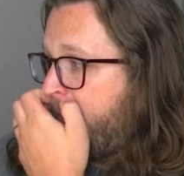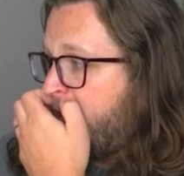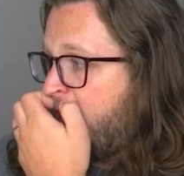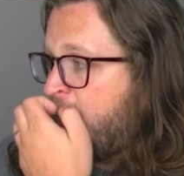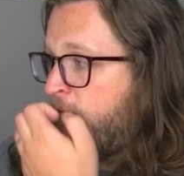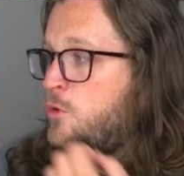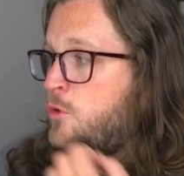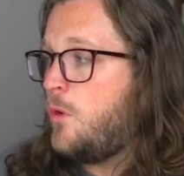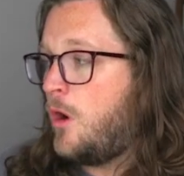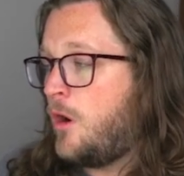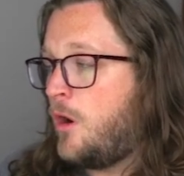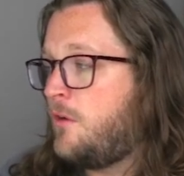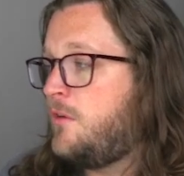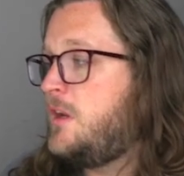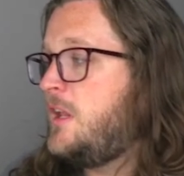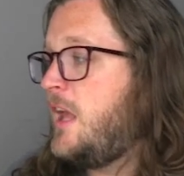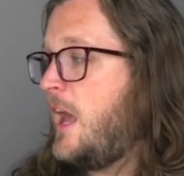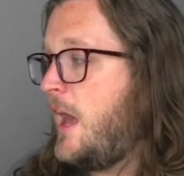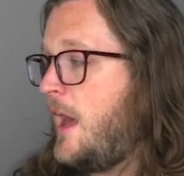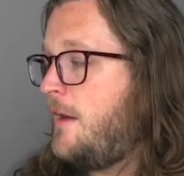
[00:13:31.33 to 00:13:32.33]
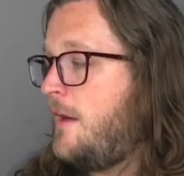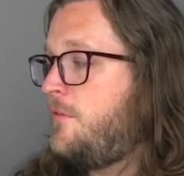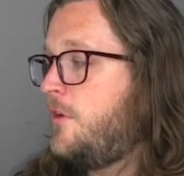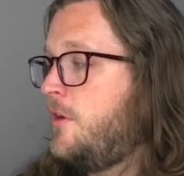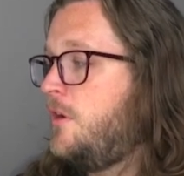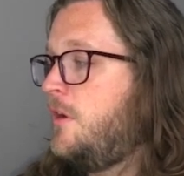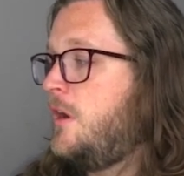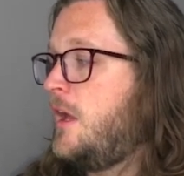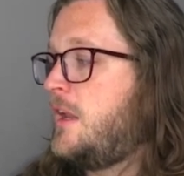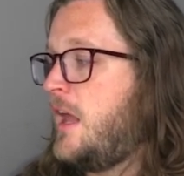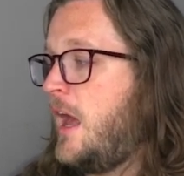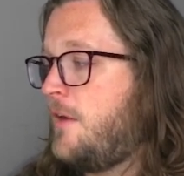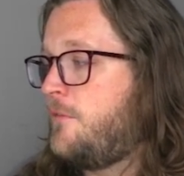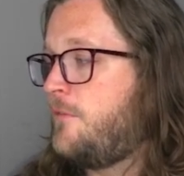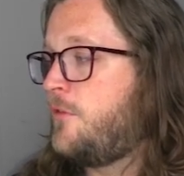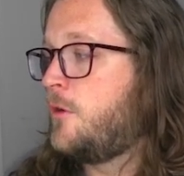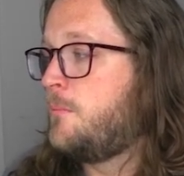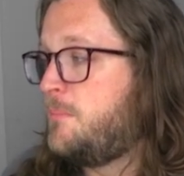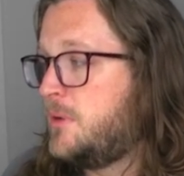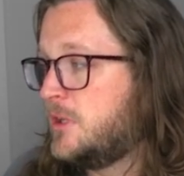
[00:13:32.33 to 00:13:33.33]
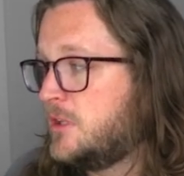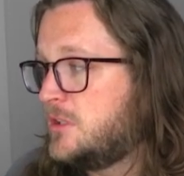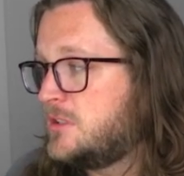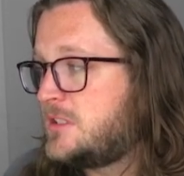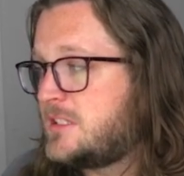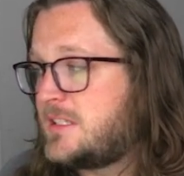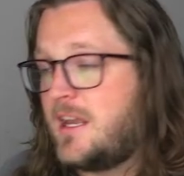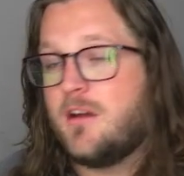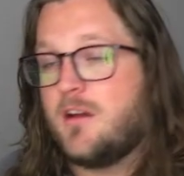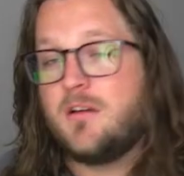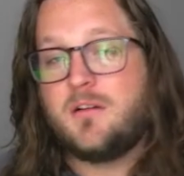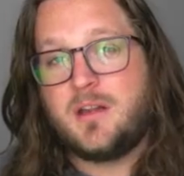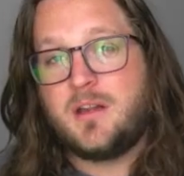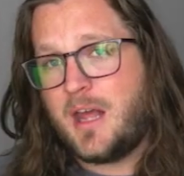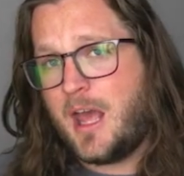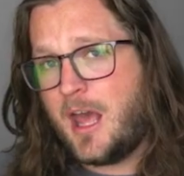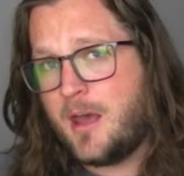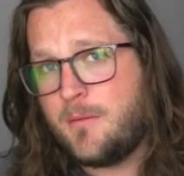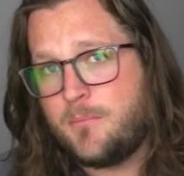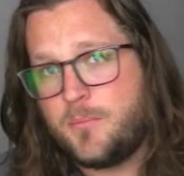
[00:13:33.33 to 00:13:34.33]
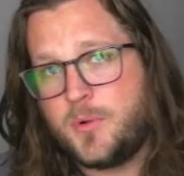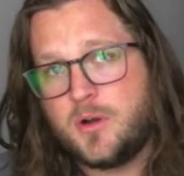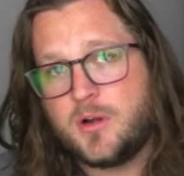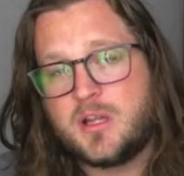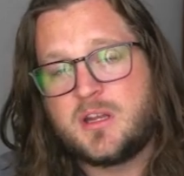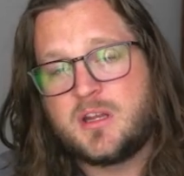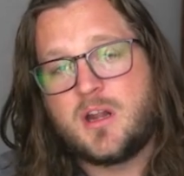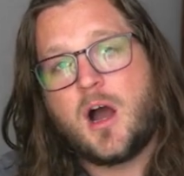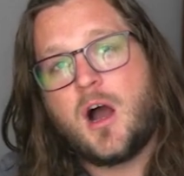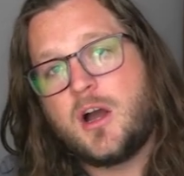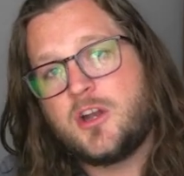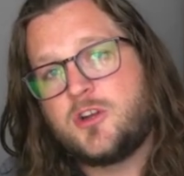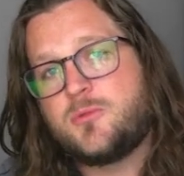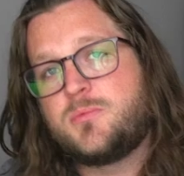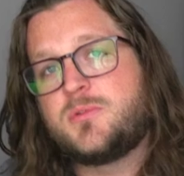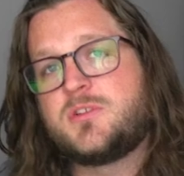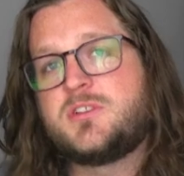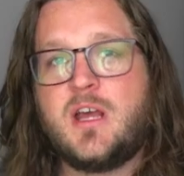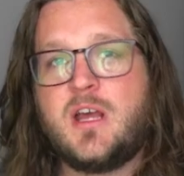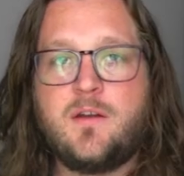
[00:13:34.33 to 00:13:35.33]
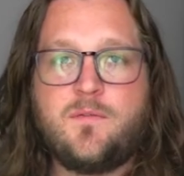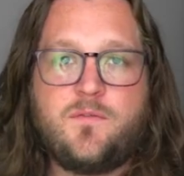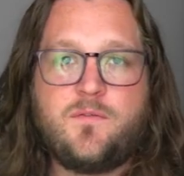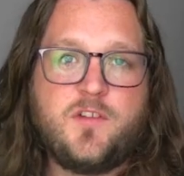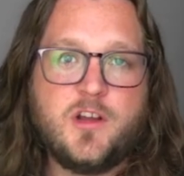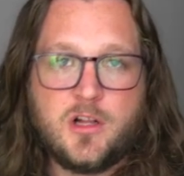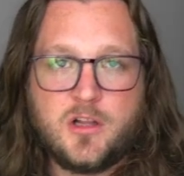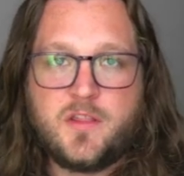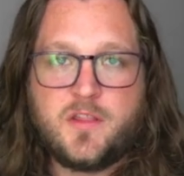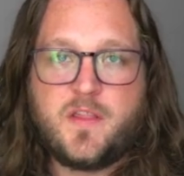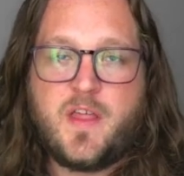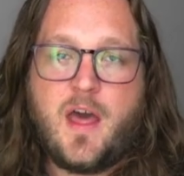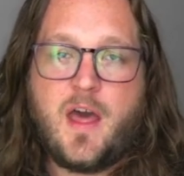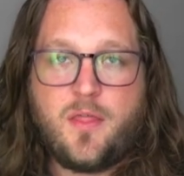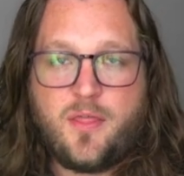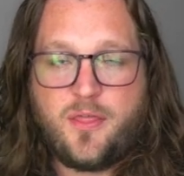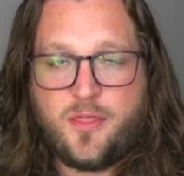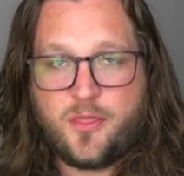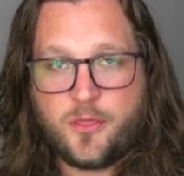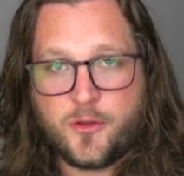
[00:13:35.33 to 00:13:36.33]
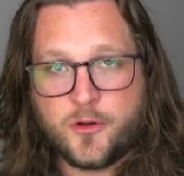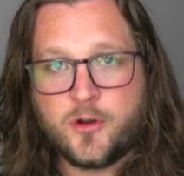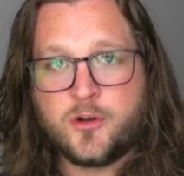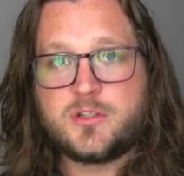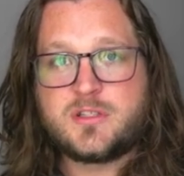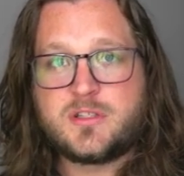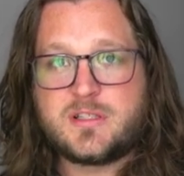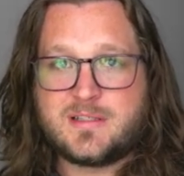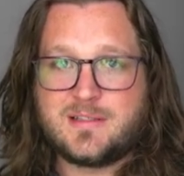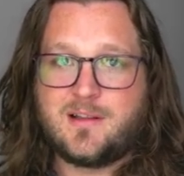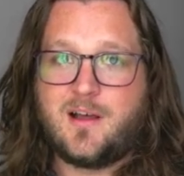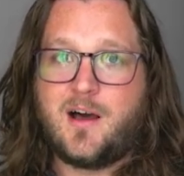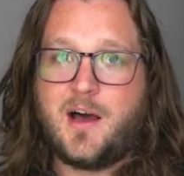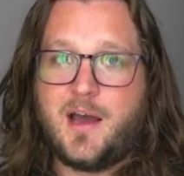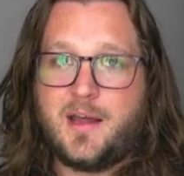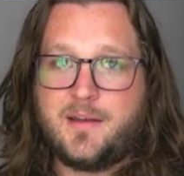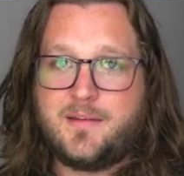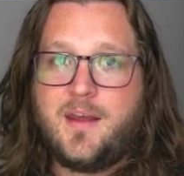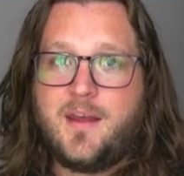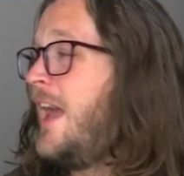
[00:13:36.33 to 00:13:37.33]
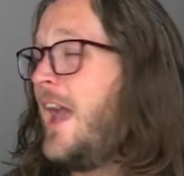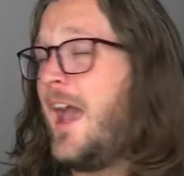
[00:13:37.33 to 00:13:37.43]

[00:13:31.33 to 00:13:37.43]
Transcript: If you already have her and have her built, Karenina Ember can 100% fill that 3rd slot.